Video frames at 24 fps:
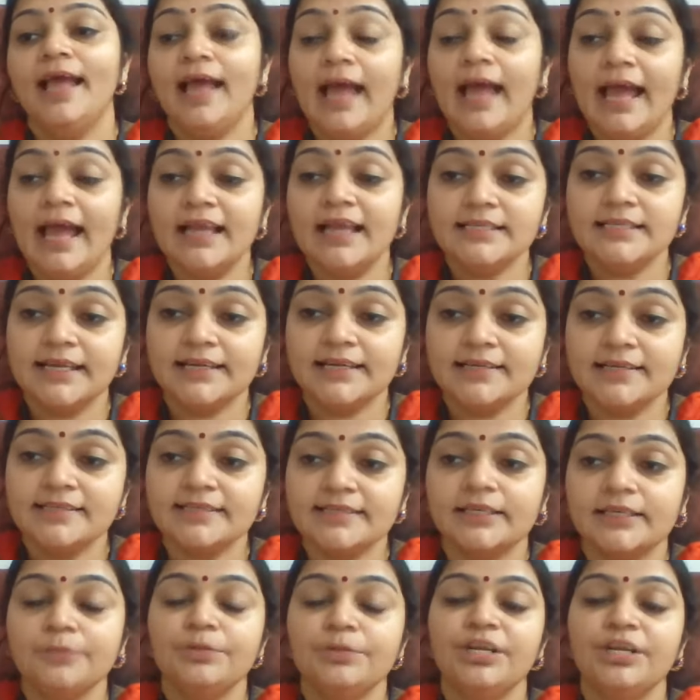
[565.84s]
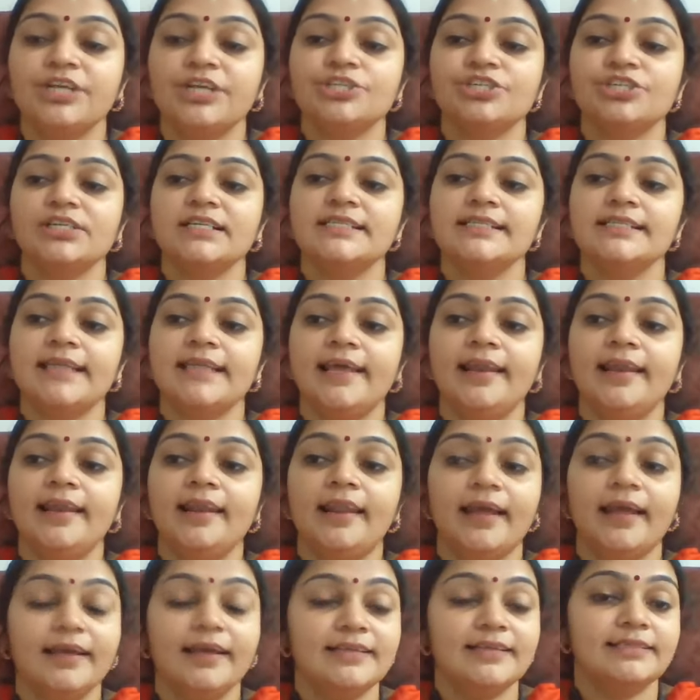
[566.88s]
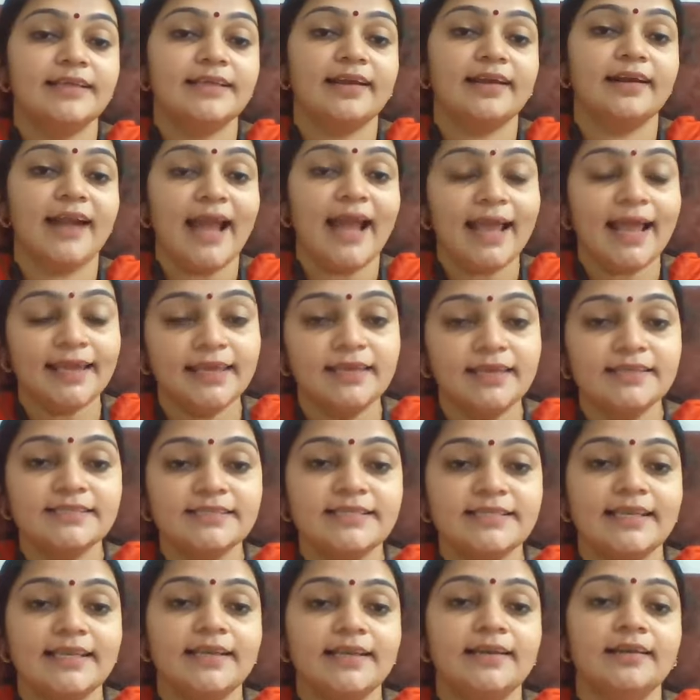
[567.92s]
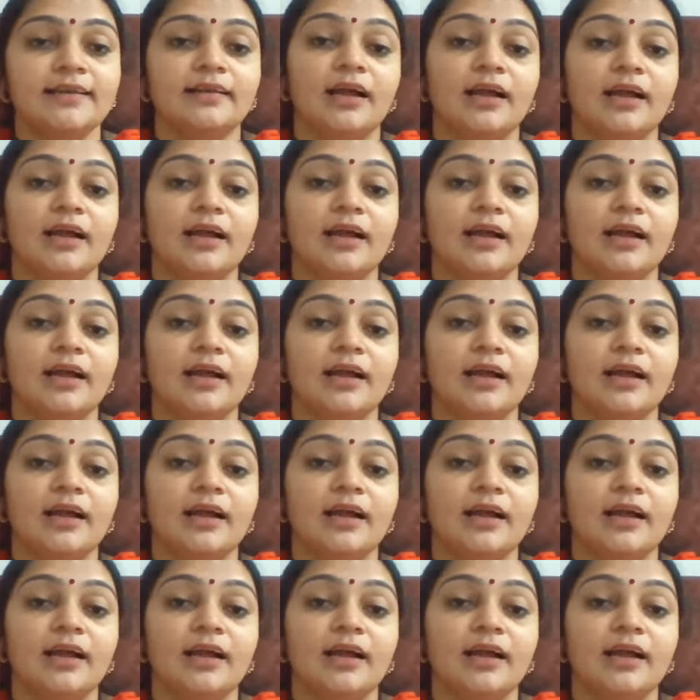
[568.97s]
Anti-discrimination cell, anti-ragging cell,